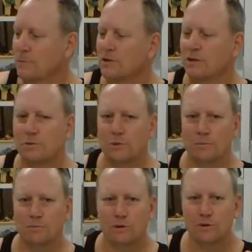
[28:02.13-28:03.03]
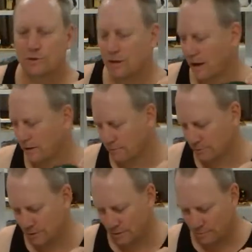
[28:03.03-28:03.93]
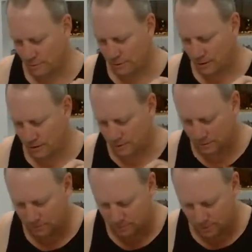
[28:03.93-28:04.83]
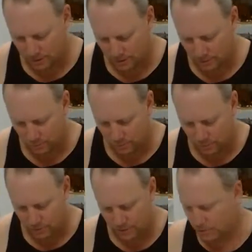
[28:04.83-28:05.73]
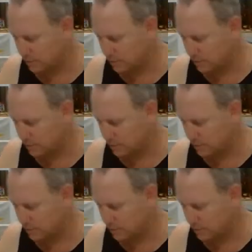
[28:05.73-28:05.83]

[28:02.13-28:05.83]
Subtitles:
use a little bit of glue tack or something on that, make that work.